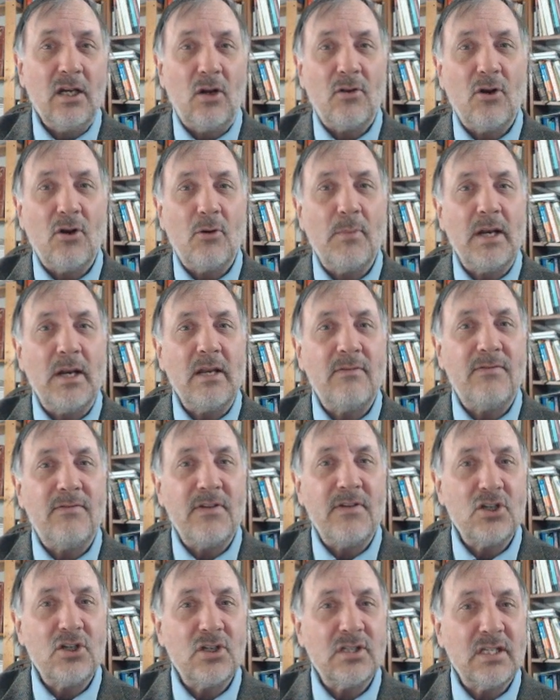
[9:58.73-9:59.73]
You know there are many
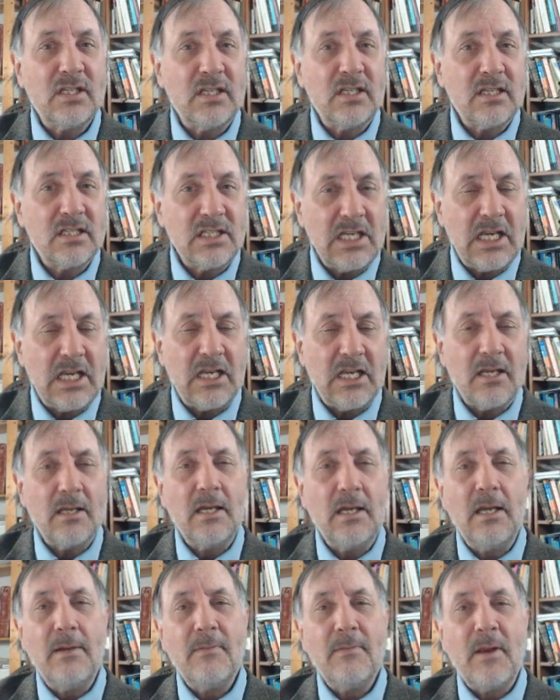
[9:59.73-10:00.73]
fishes in the sea
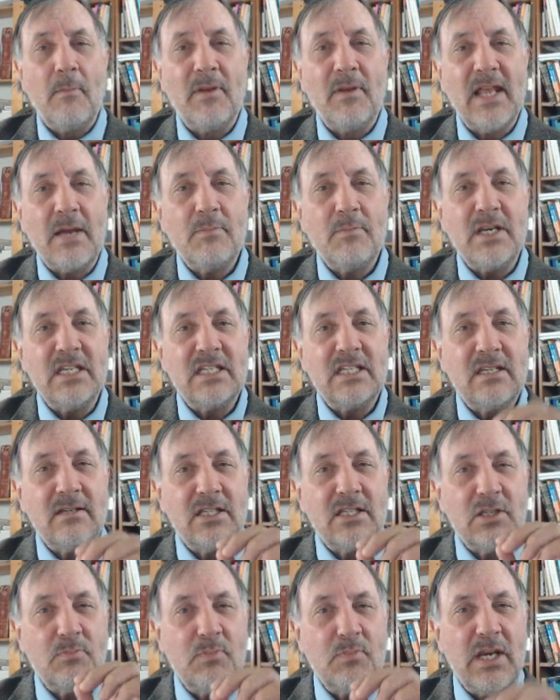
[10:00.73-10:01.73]
but that means
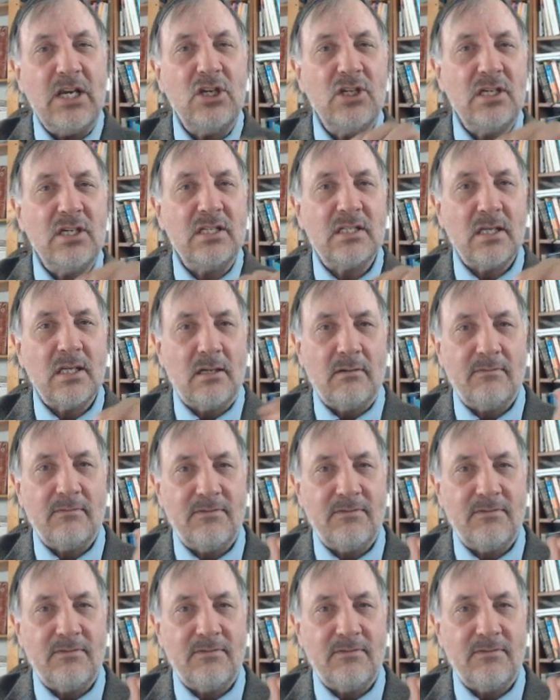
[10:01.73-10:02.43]
species